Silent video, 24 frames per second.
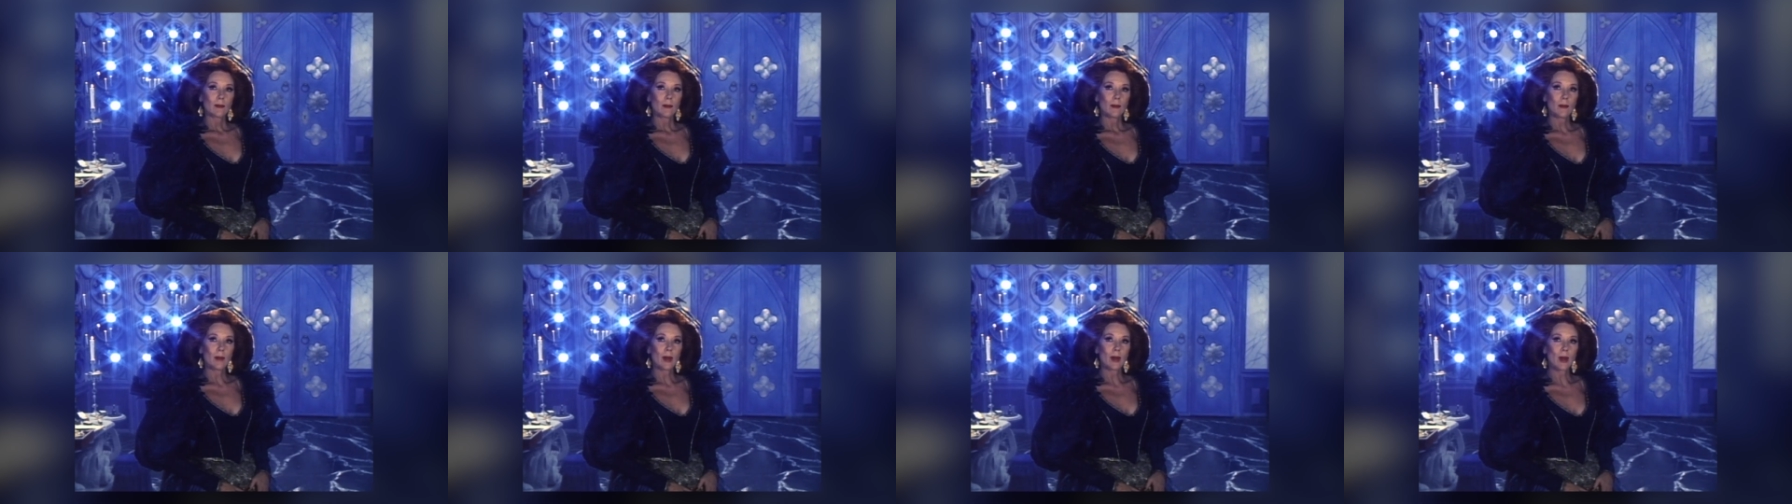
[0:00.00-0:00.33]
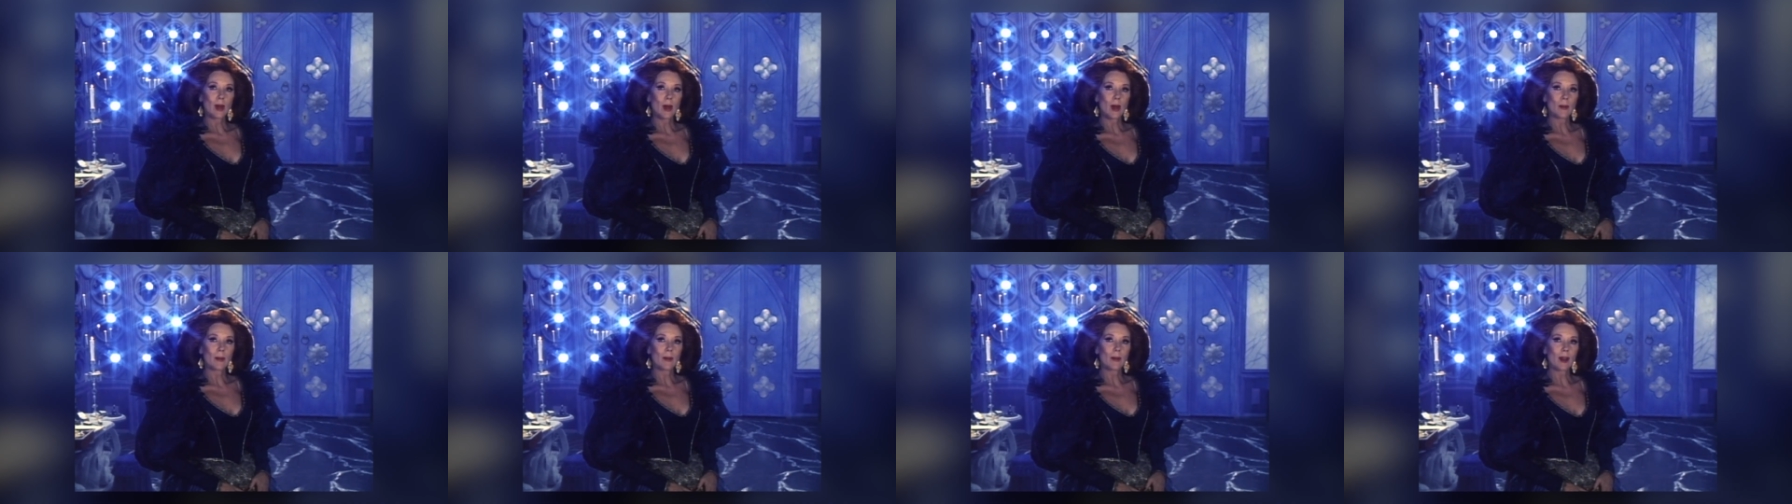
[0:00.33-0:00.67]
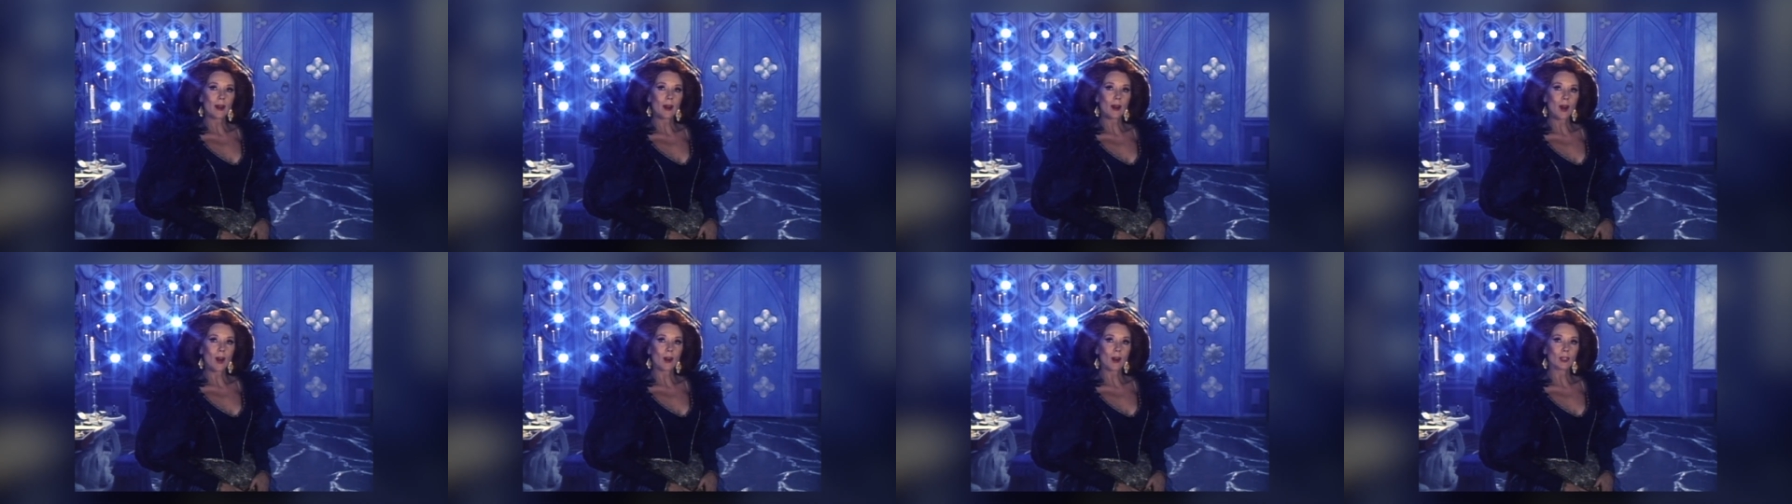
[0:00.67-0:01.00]
Mirror,
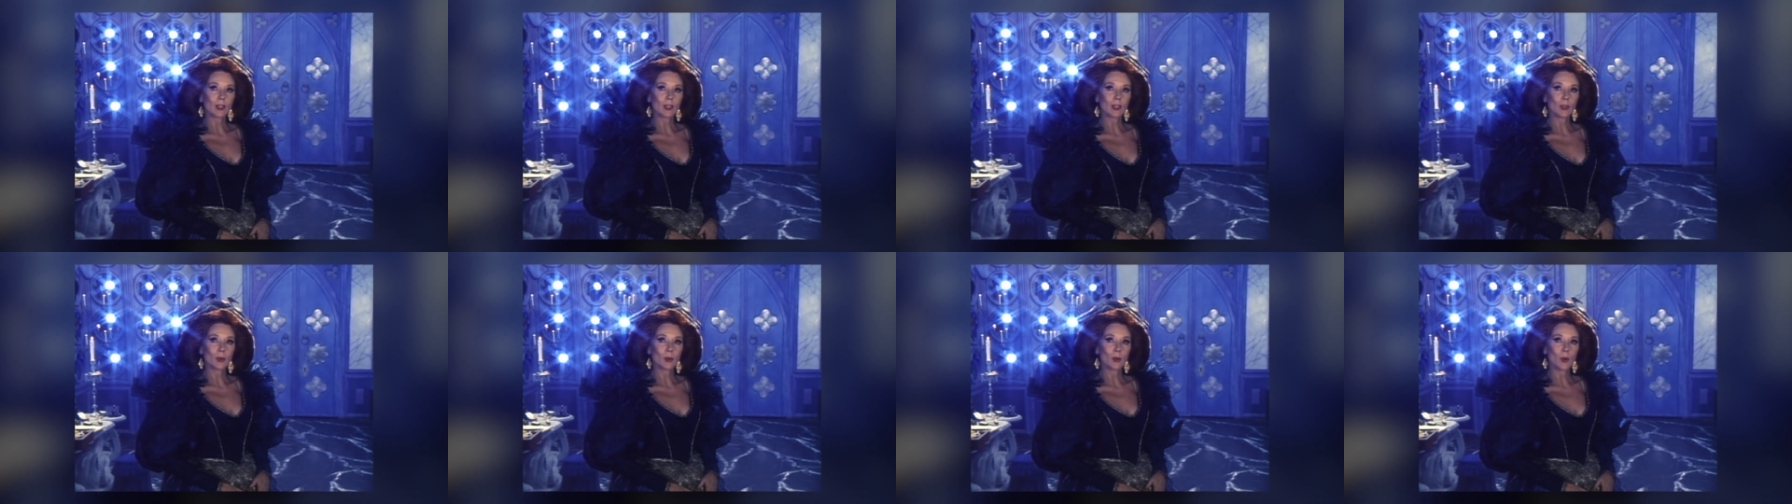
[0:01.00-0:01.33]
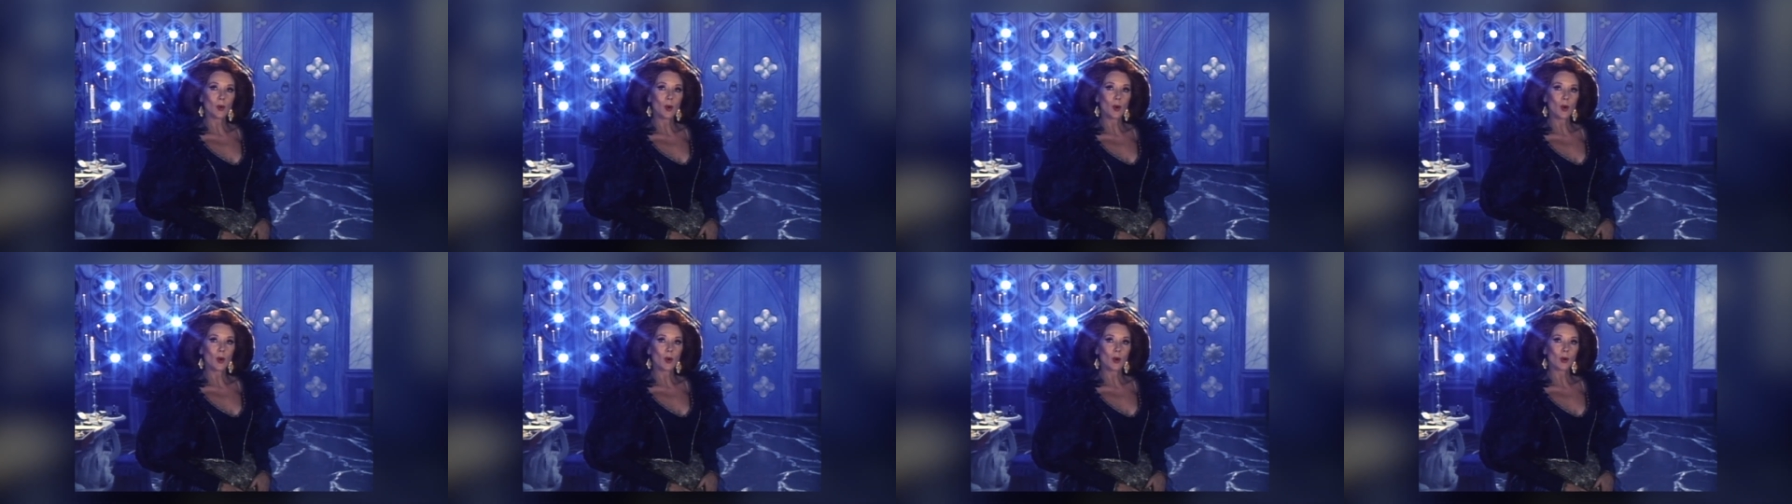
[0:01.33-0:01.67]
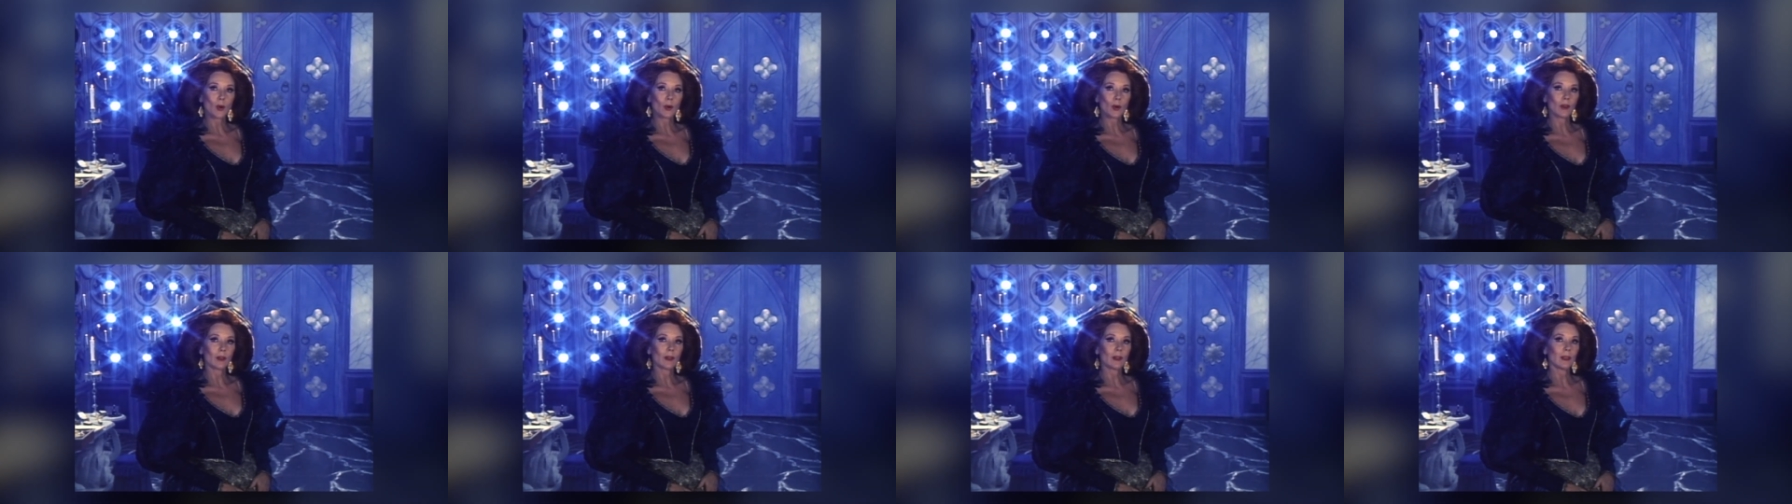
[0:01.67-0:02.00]
mirror on the
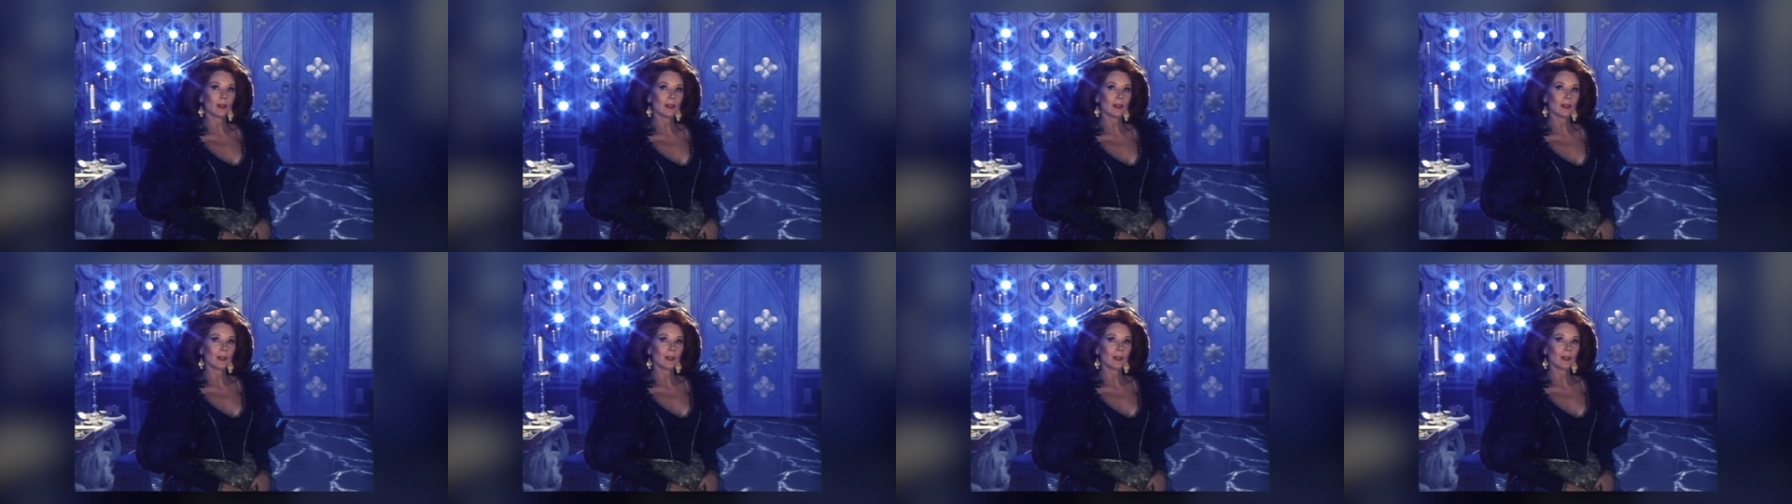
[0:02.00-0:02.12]
wall